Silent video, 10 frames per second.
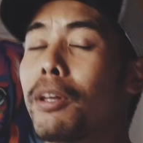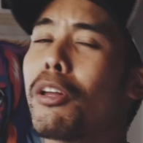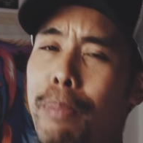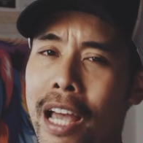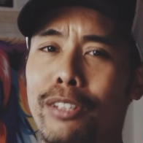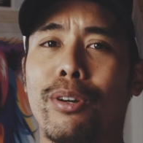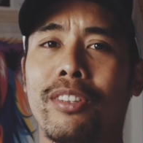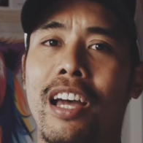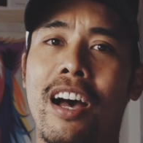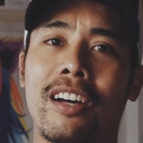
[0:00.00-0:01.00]
But on Patreon
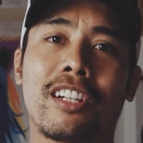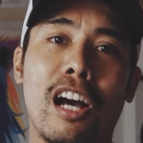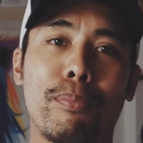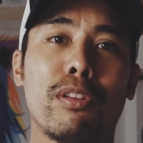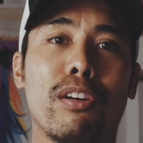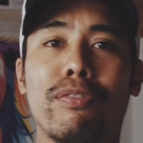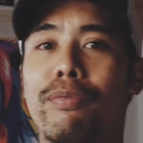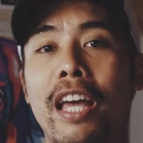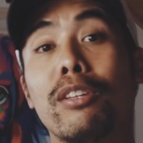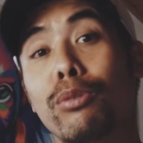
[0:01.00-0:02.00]
there are a couple of
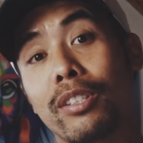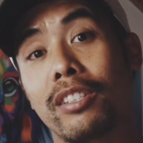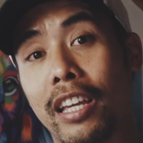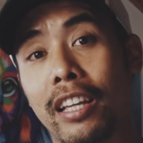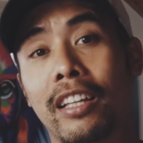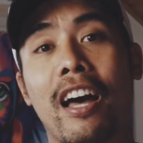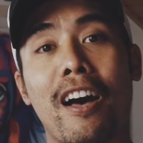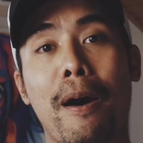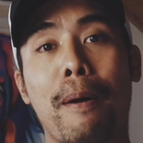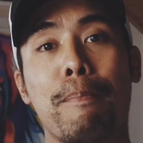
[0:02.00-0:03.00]
interesting
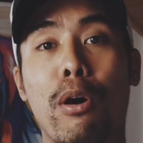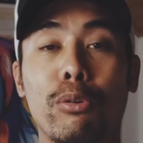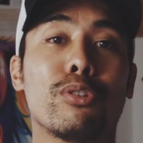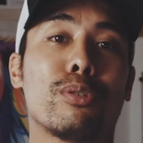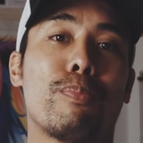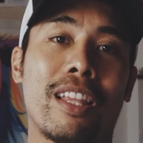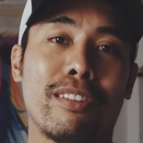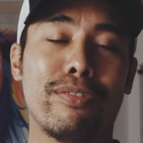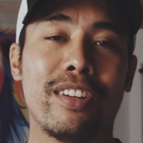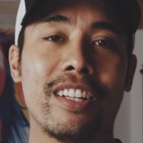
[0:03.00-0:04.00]
bonus
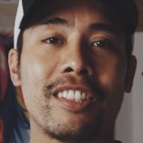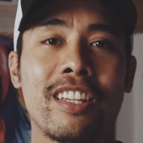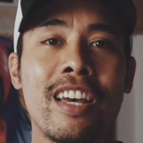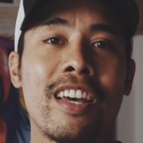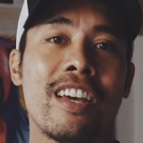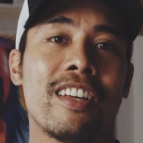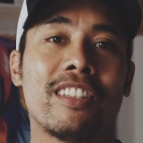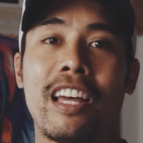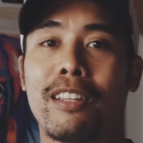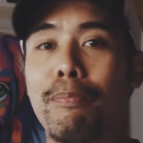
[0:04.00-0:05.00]
benefits
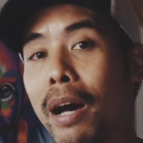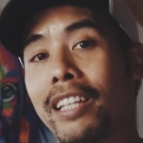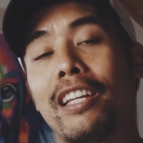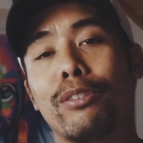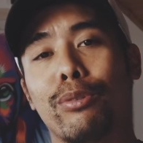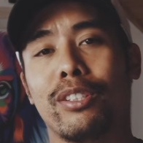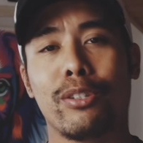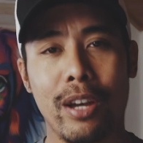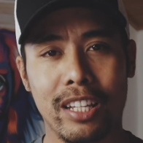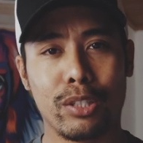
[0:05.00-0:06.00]
that might
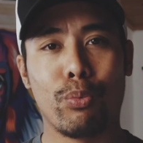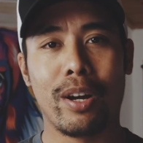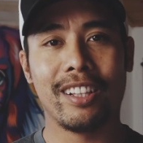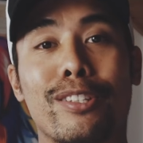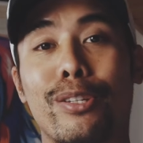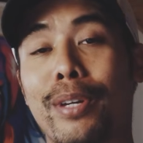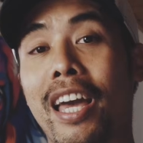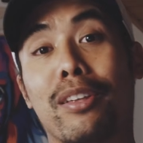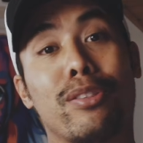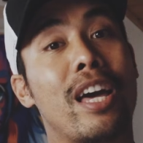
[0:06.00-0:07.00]
interest you as well. So
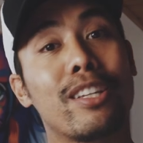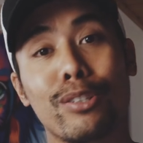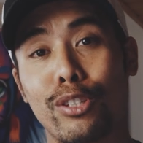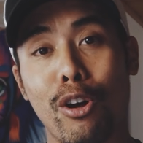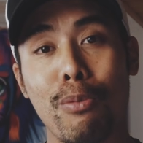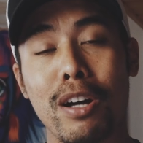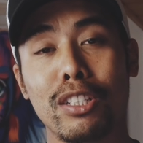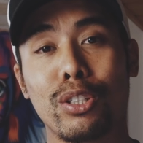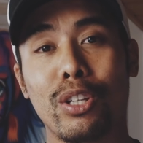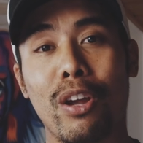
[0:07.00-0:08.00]
yeah, thank you so
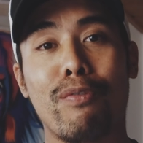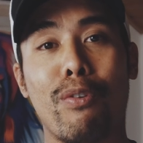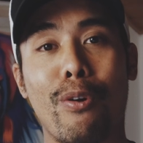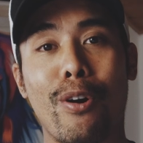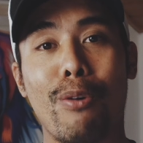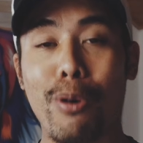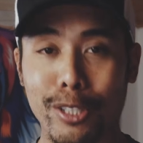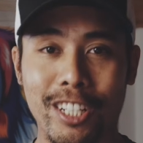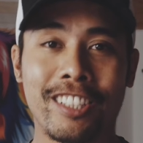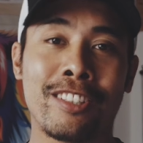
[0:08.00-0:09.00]
much for
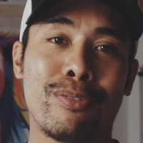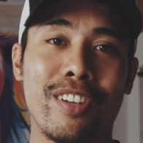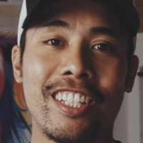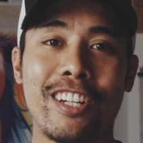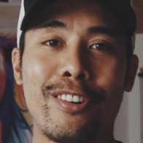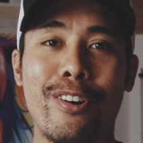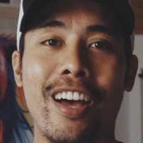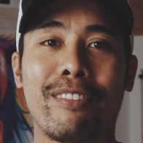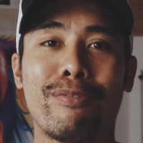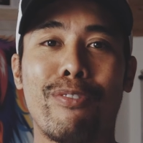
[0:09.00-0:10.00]
watching this video
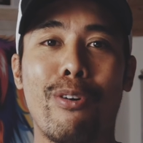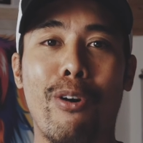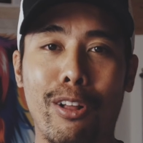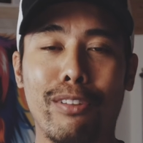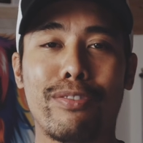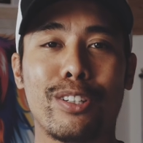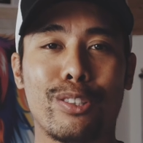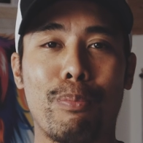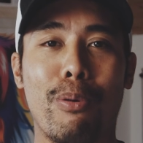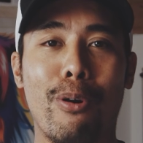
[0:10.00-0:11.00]
and for all of your
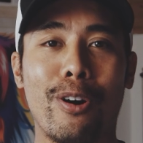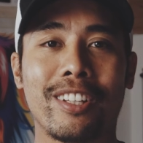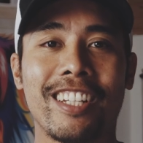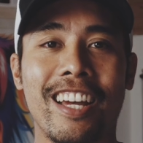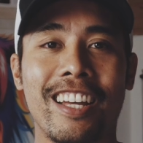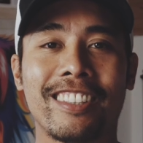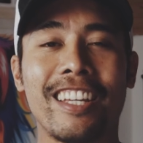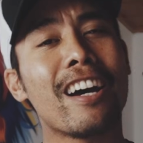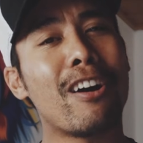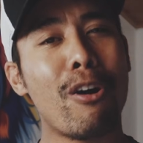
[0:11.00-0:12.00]
support, and
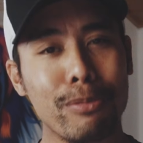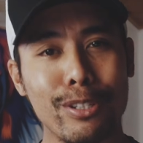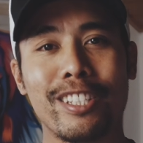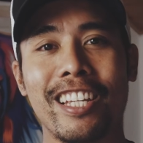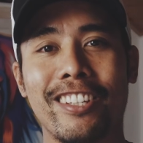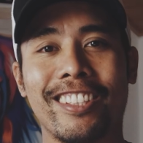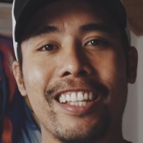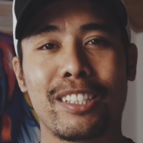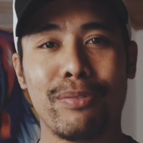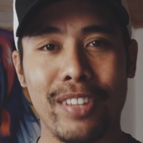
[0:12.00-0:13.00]
yeah, hope to see you in the
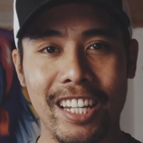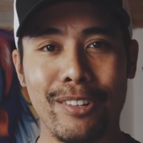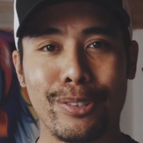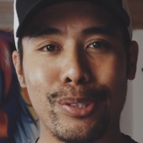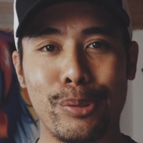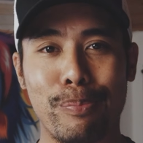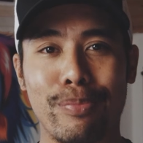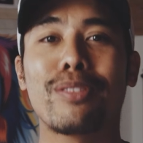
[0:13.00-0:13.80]
next videos.